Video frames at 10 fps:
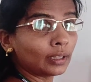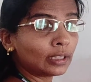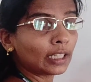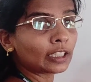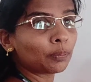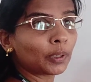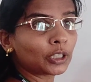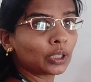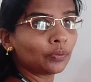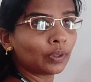this
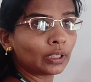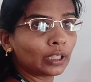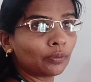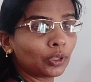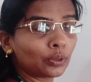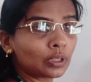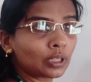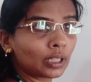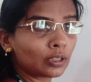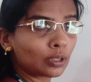expression will give you
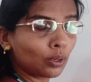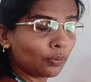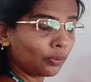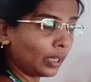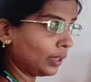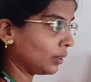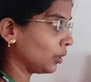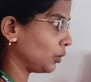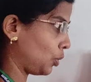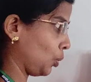strings of
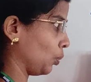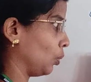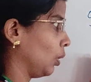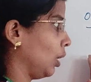length 2.